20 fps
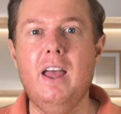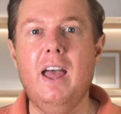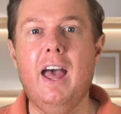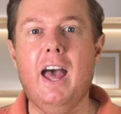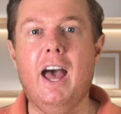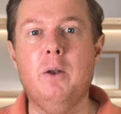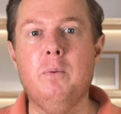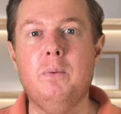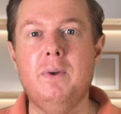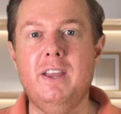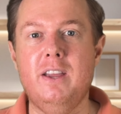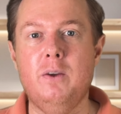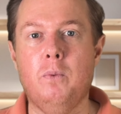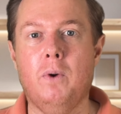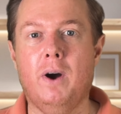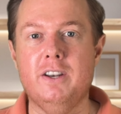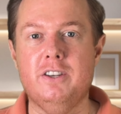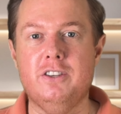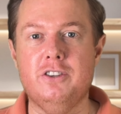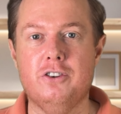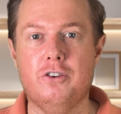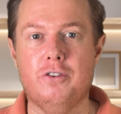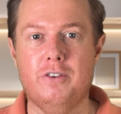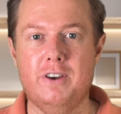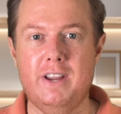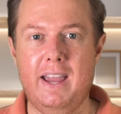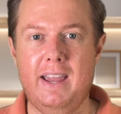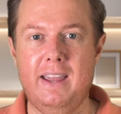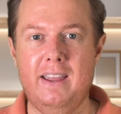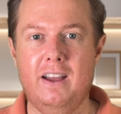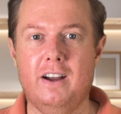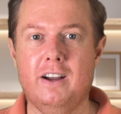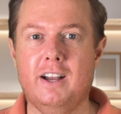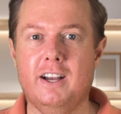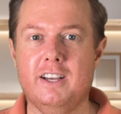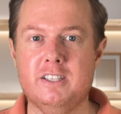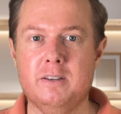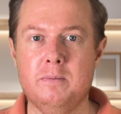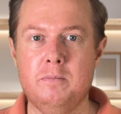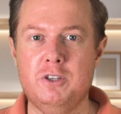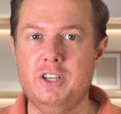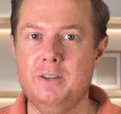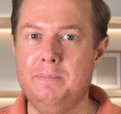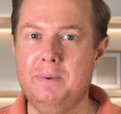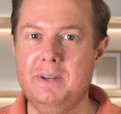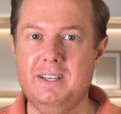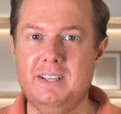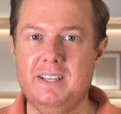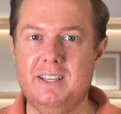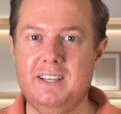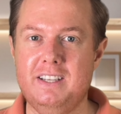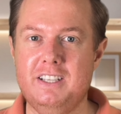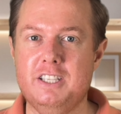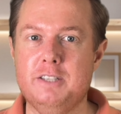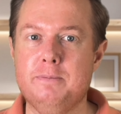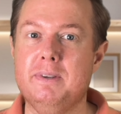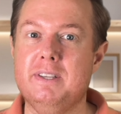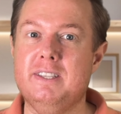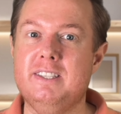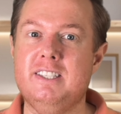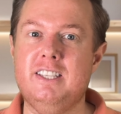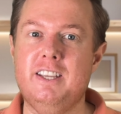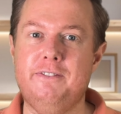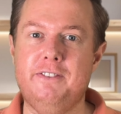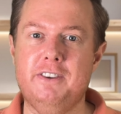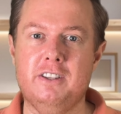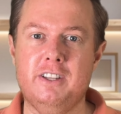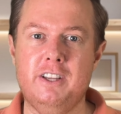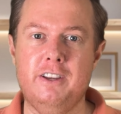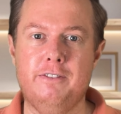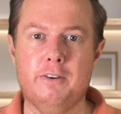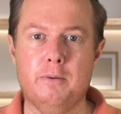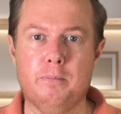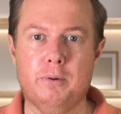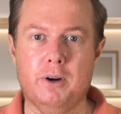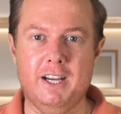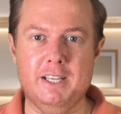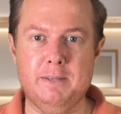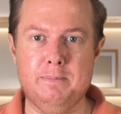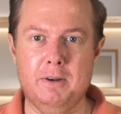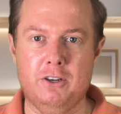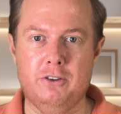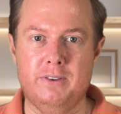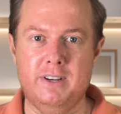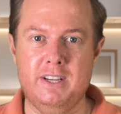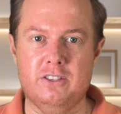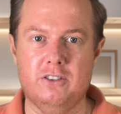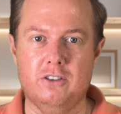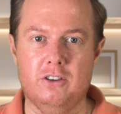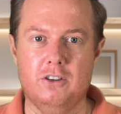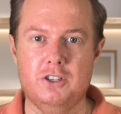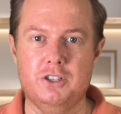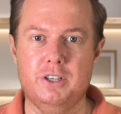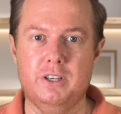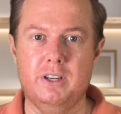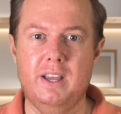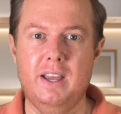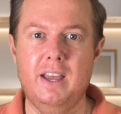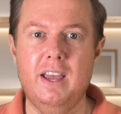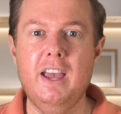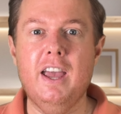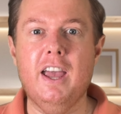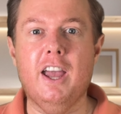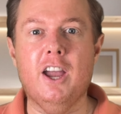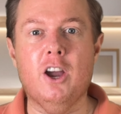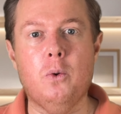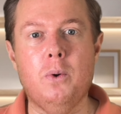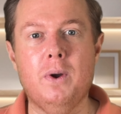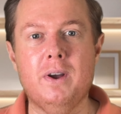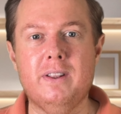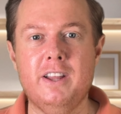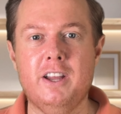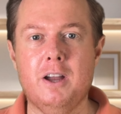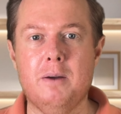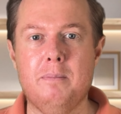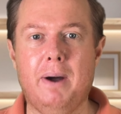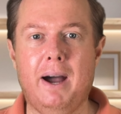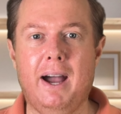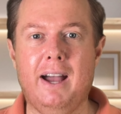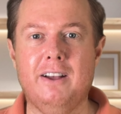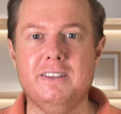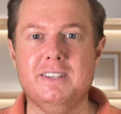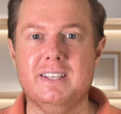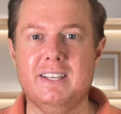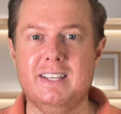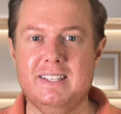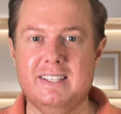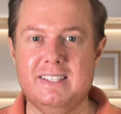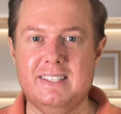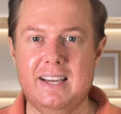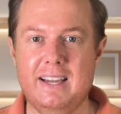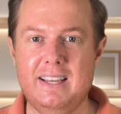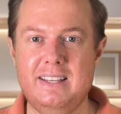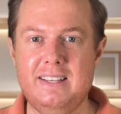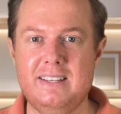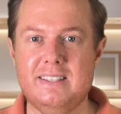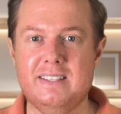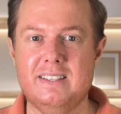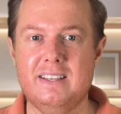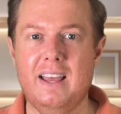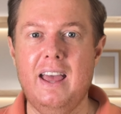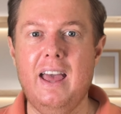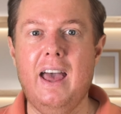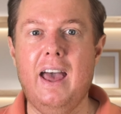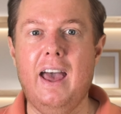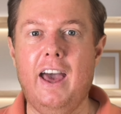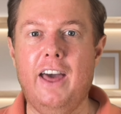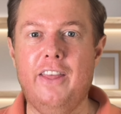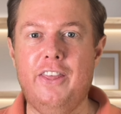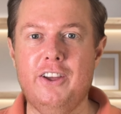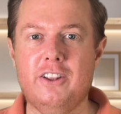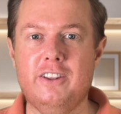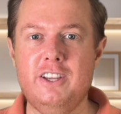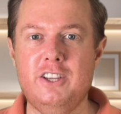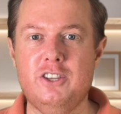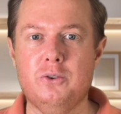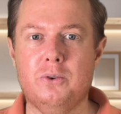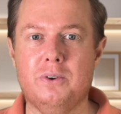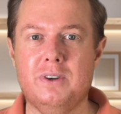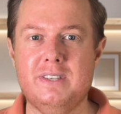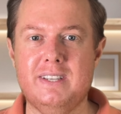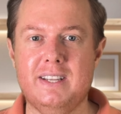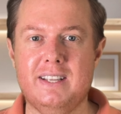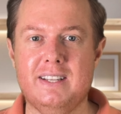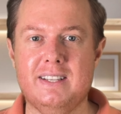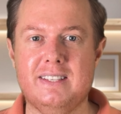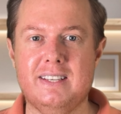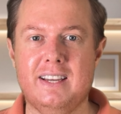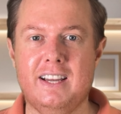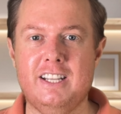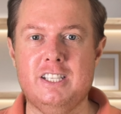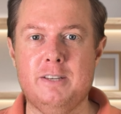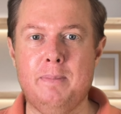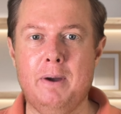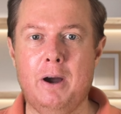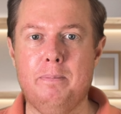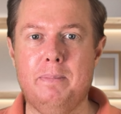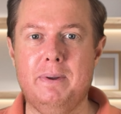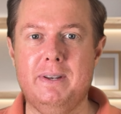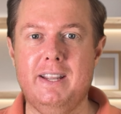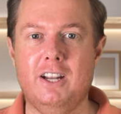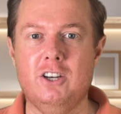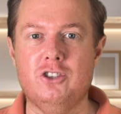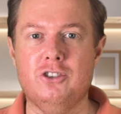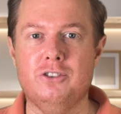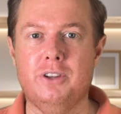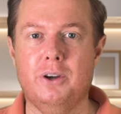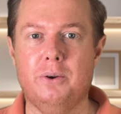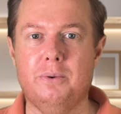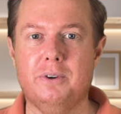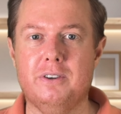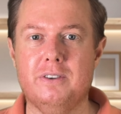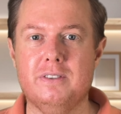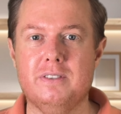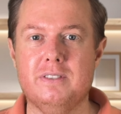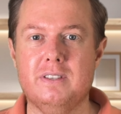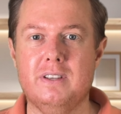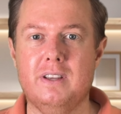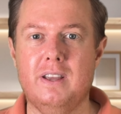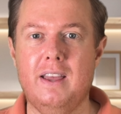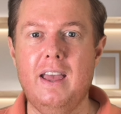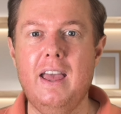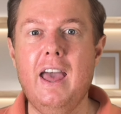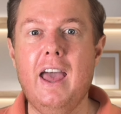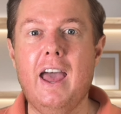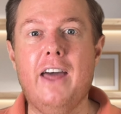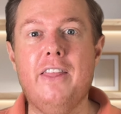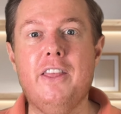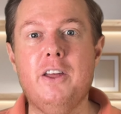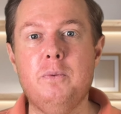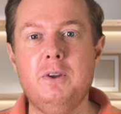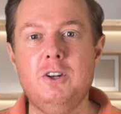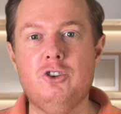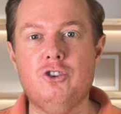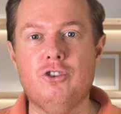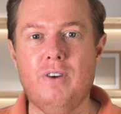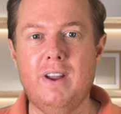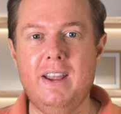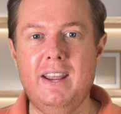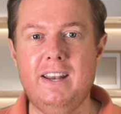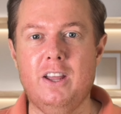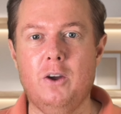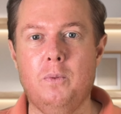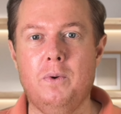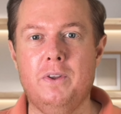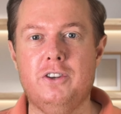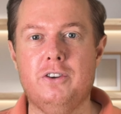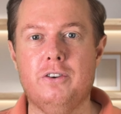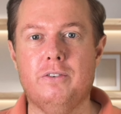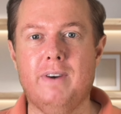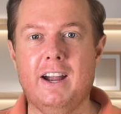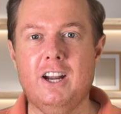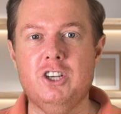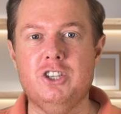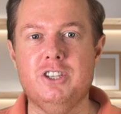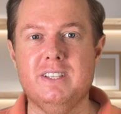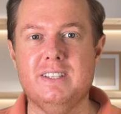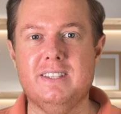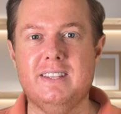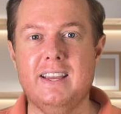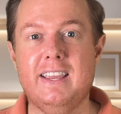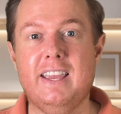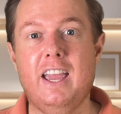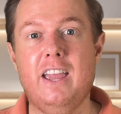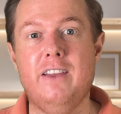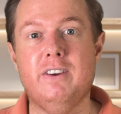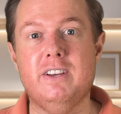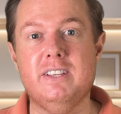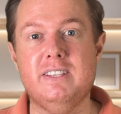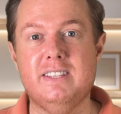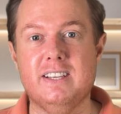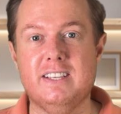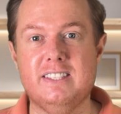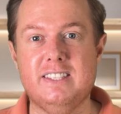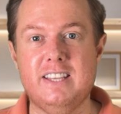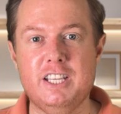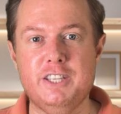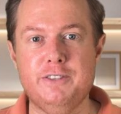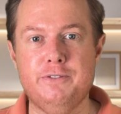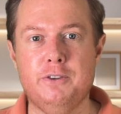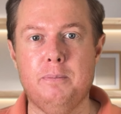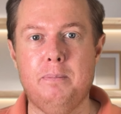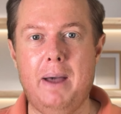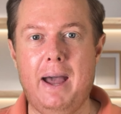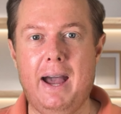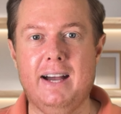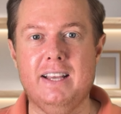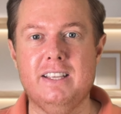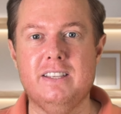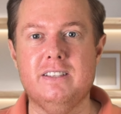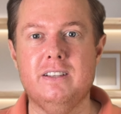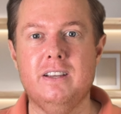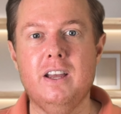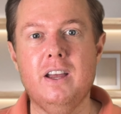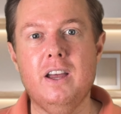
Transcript: And we want to create a custom GPT specifically for prospect research. It quickly compiles concise, ethically sourced insights about potential donors. And then we train it with directions that gave us successful past